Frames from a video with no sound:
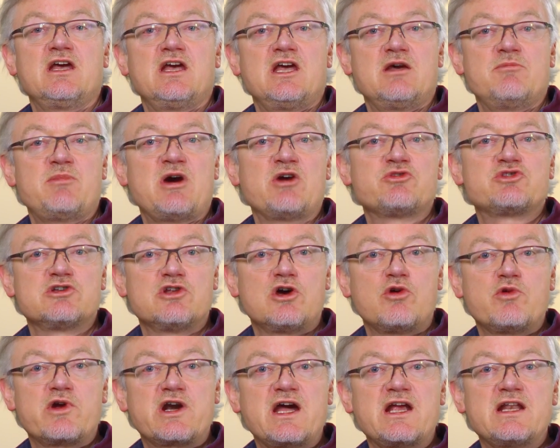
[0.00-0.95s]
About the
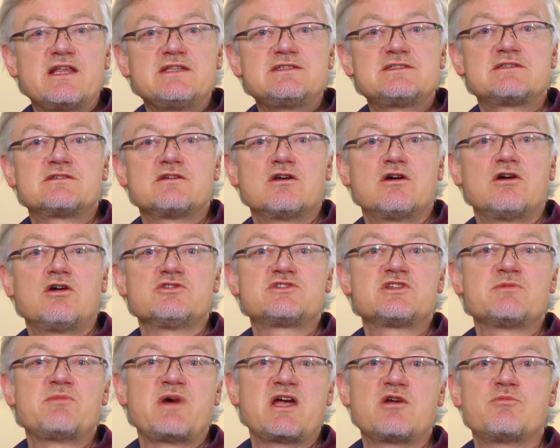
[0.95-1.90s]
lower eyelids, also
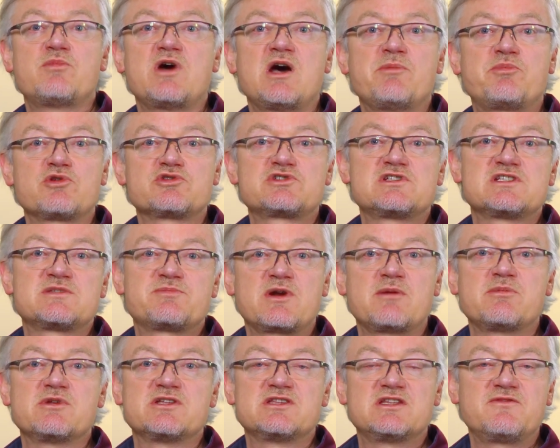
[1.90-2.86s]
my approach is
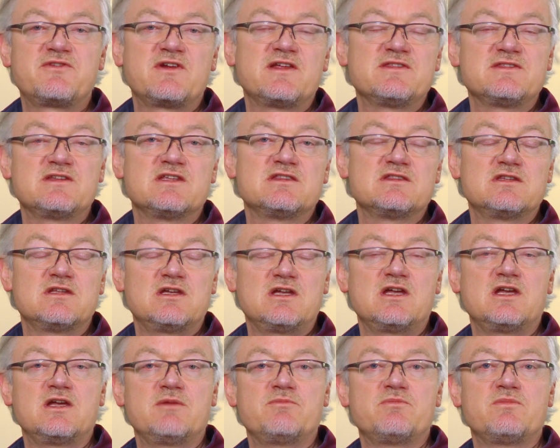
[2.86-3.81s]
probably different
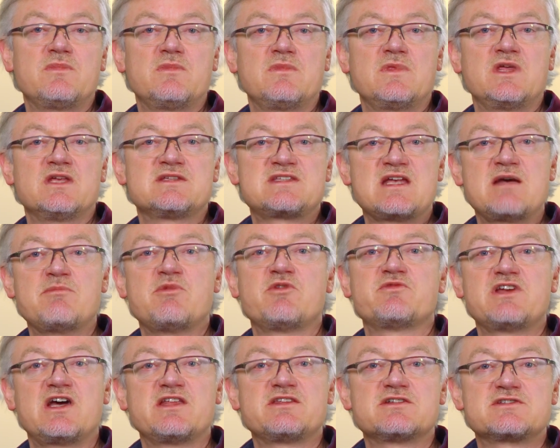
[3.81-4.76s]
than some of
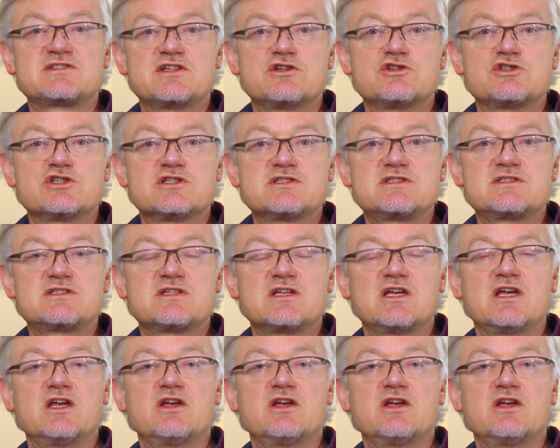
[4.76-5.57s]
the other surgeons.